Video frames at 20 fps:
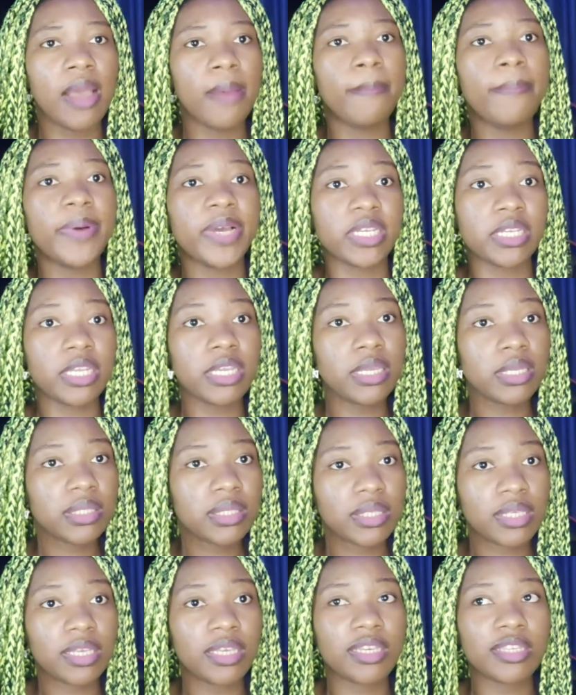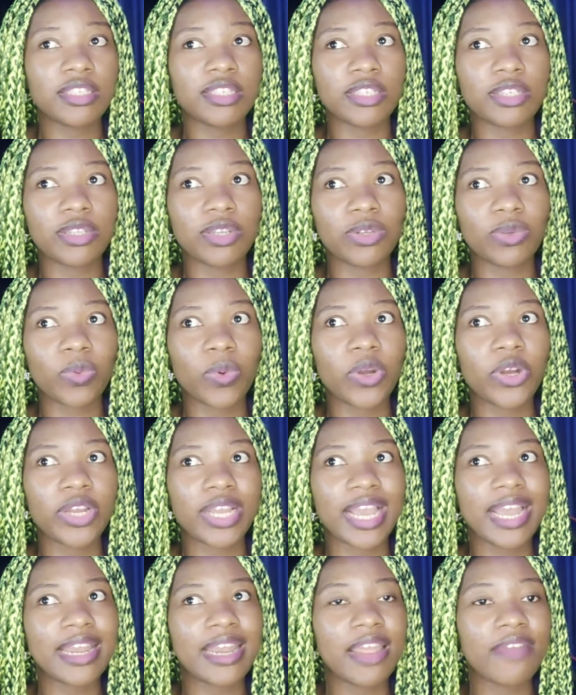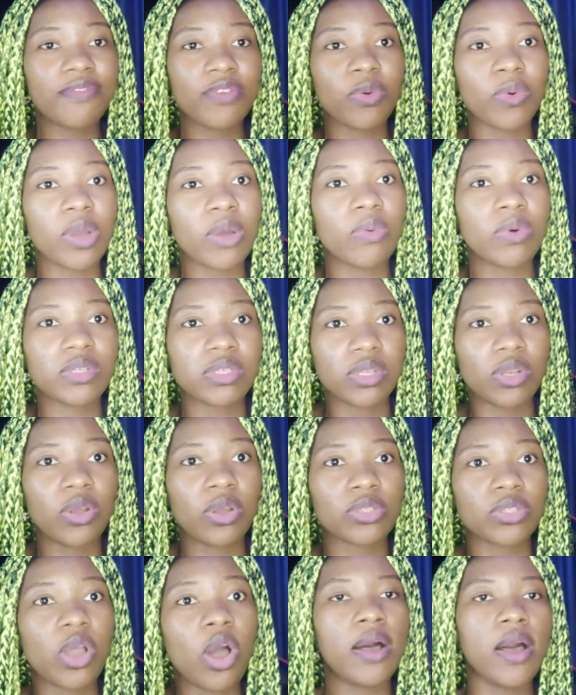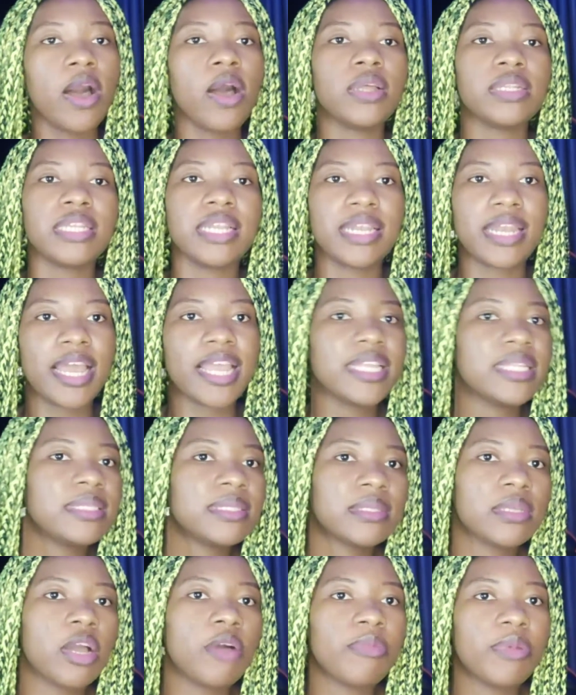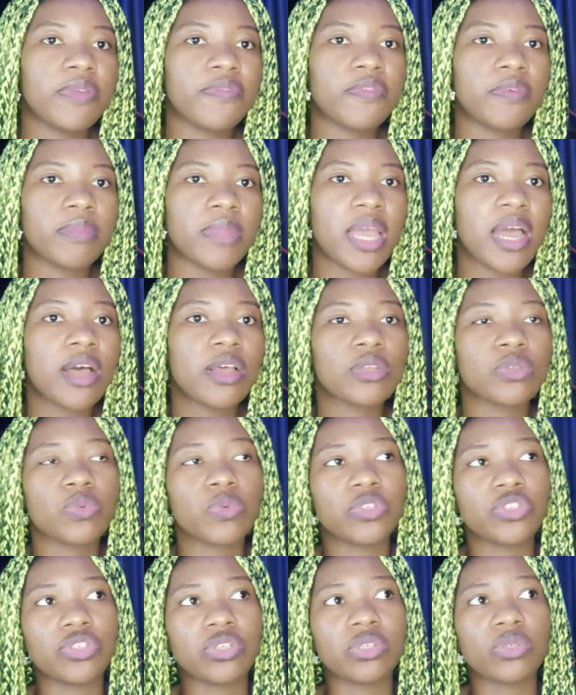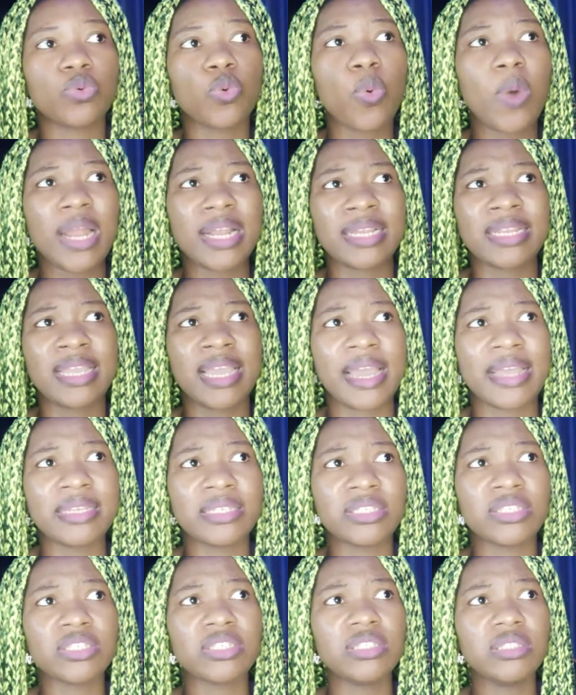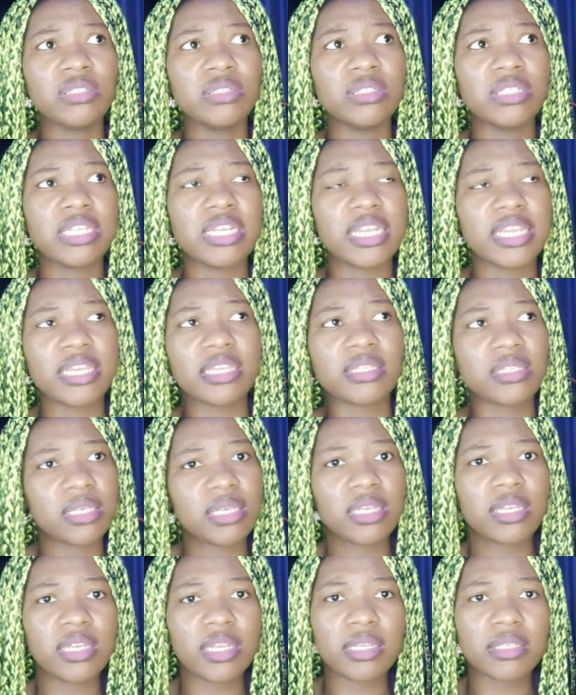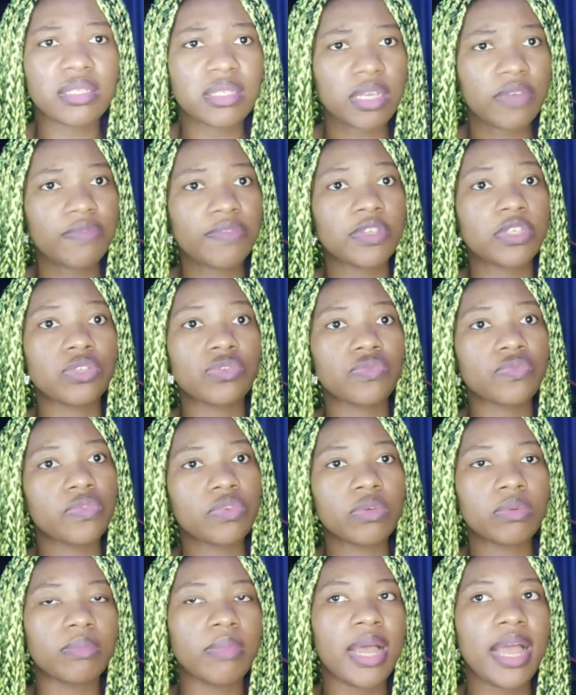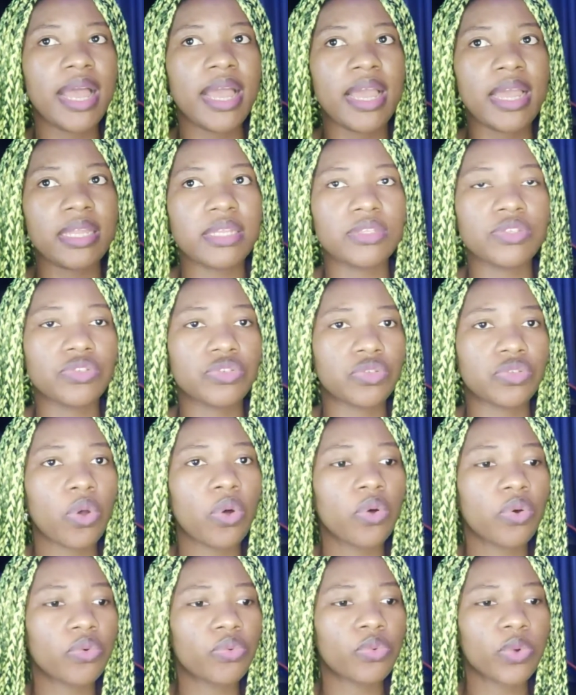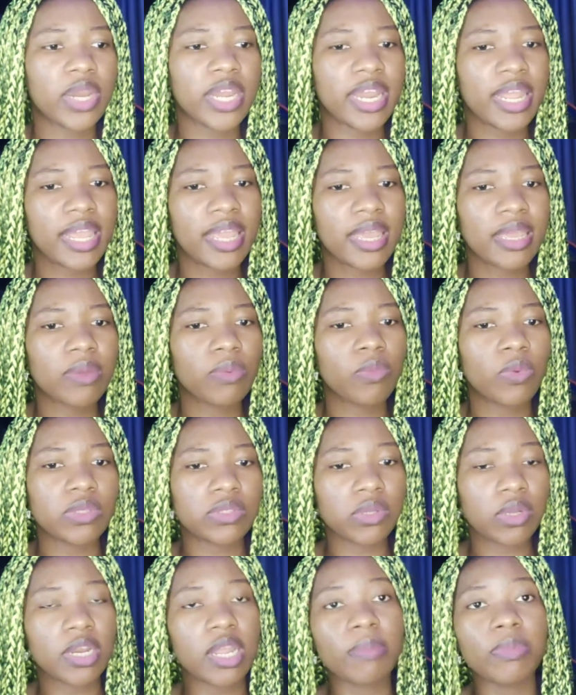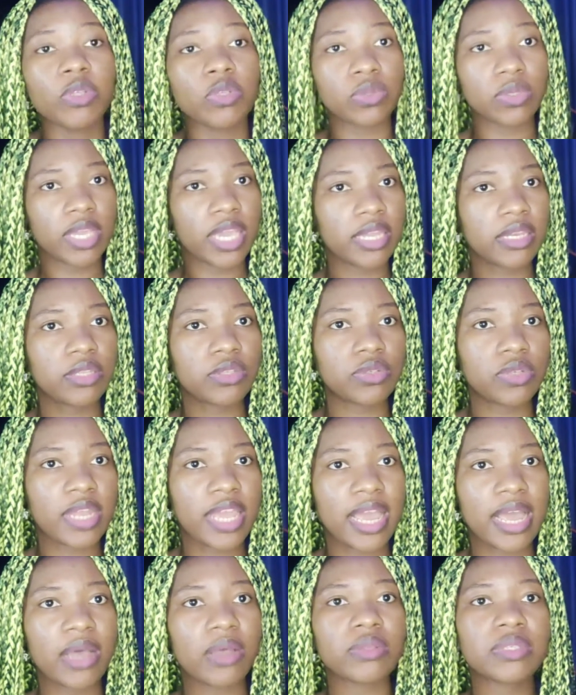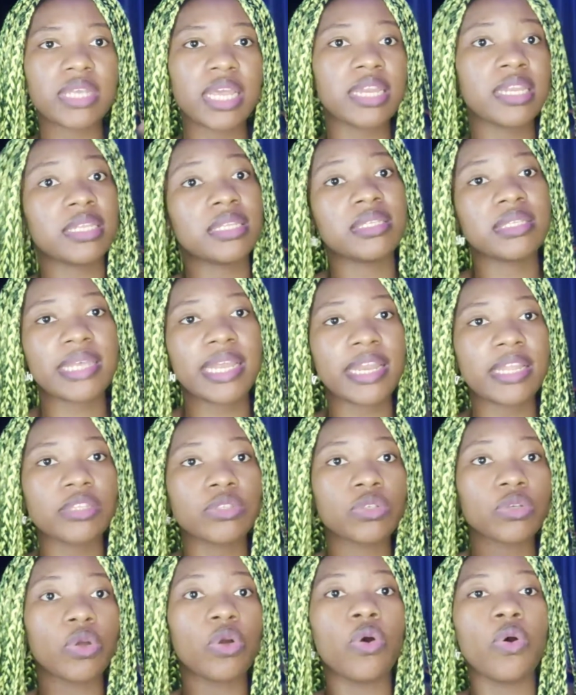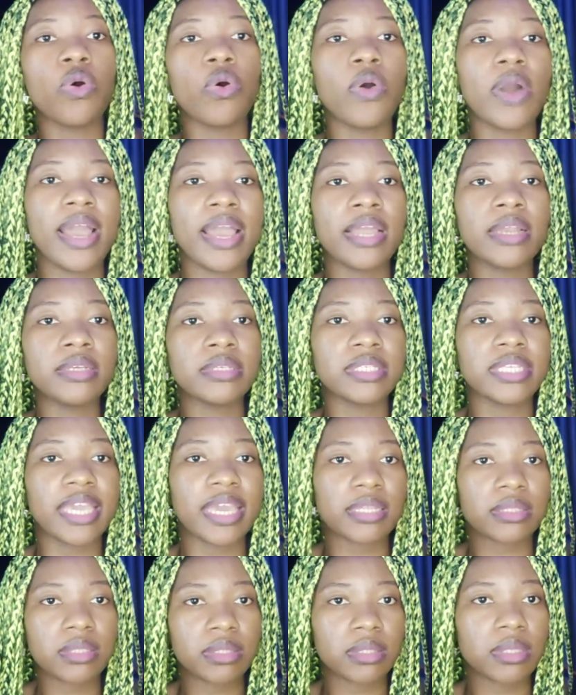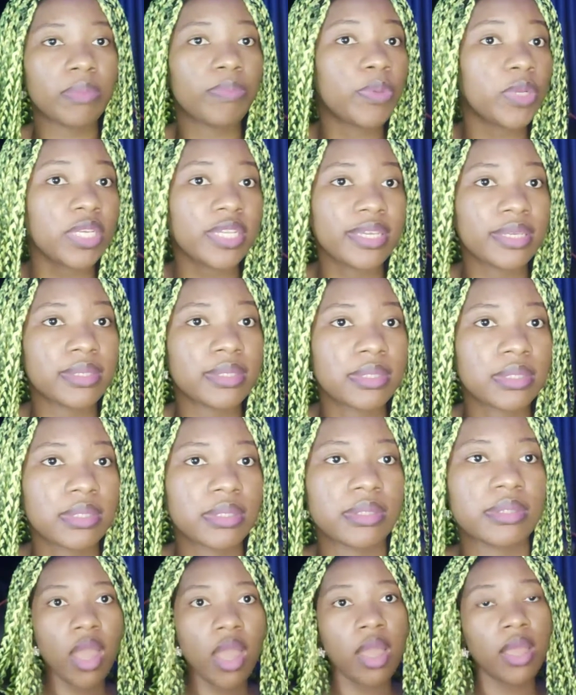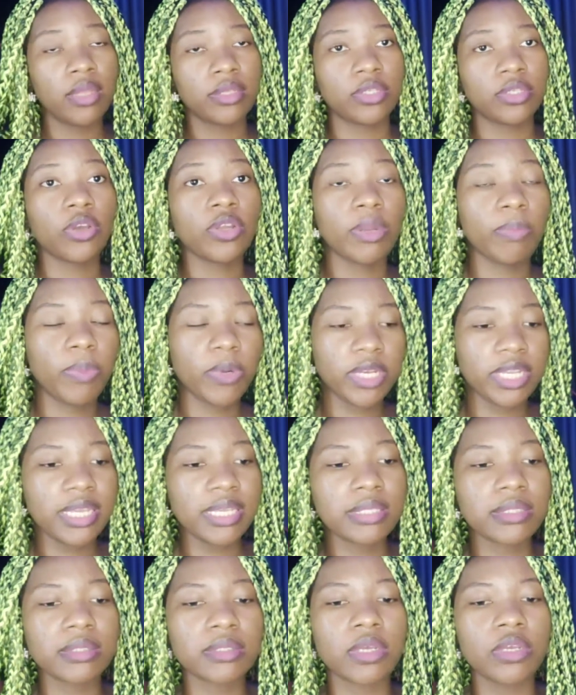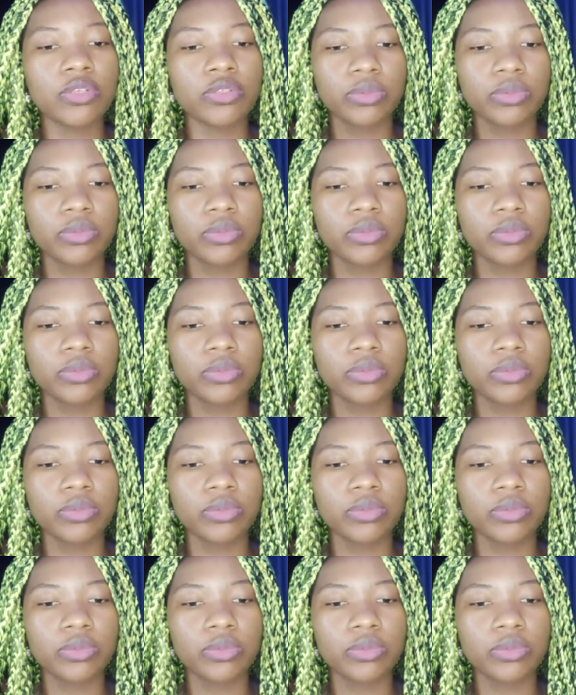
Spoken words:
but his key did not work and everywhere was locked. All the lights coming from the house was just one candle lit in a service room, and so Rene was unable to get into the house, and he decided to go and get the police. So the police